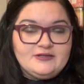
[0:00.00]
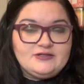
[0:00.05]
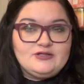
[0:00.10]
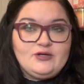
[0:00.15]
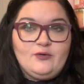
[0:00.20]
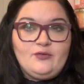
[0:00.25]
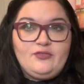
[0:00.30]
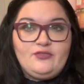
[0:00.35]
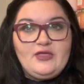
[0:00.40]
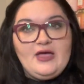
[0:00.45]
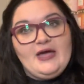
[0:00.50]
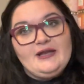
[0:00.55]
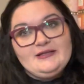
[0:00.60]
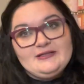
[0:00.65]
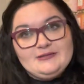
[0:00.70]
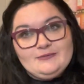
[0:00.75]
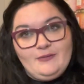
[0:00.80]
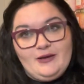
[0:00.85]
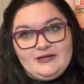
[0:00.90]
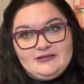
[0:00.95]
So that
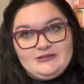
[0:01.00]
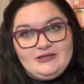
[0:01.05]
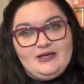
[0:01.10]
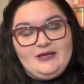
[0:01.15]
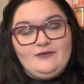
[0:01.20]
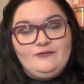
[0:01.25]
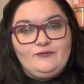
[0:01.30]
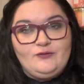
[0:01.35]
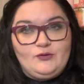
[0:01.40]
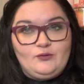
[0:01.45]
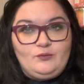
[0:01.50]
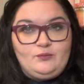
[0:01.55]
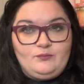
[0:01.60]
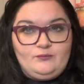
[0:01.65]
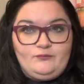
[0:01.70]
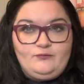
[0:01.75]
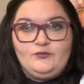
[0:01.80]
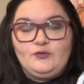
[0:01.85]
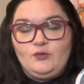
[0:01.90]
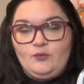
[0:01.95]
is my day for
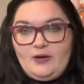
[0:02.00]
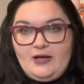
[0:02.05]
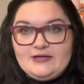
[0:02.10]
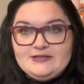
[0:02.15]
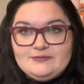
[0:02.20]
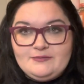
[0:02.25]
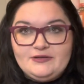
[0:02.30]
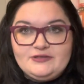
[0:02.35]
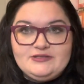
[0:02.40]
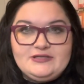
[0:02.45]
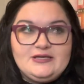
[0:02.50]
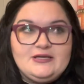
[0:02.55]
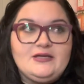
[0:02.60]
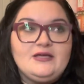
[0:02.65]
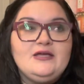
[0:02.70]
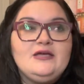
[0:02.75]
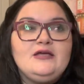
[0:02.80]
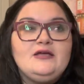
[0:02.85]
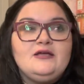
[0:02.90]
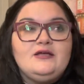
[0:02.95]
for wax melting.